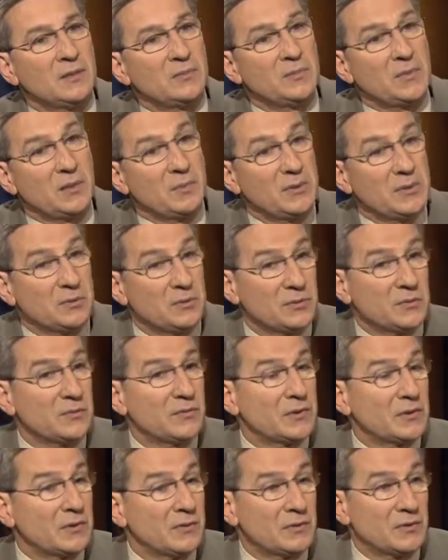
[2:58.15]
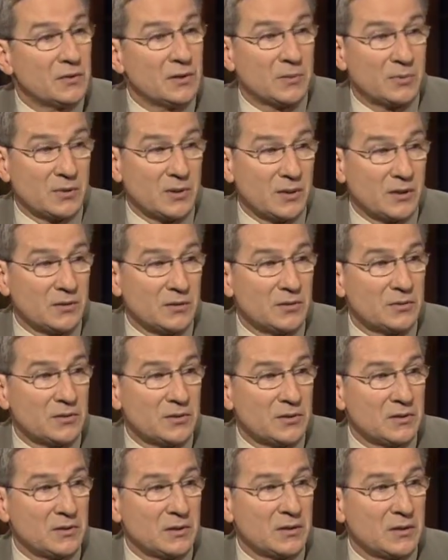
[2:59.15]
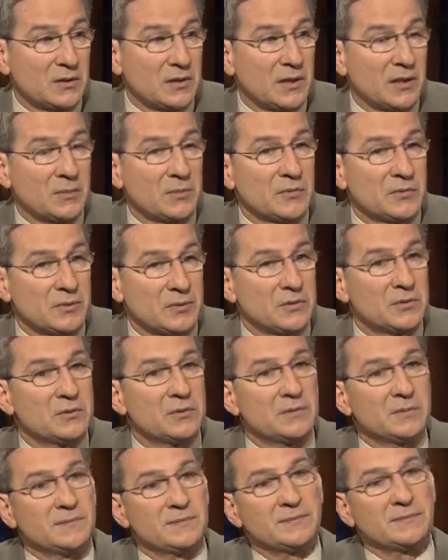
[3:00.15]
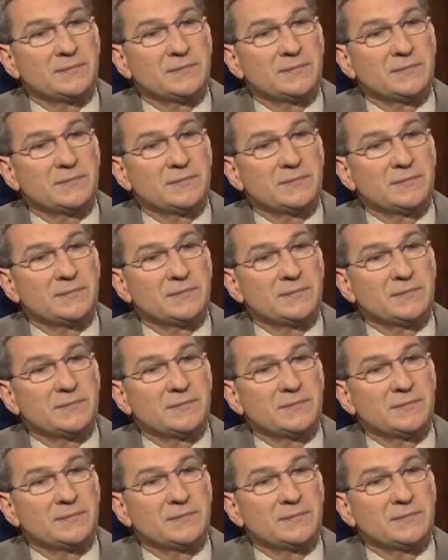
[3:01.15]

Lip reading: maybe improve their overall prognosis at the time of surgery.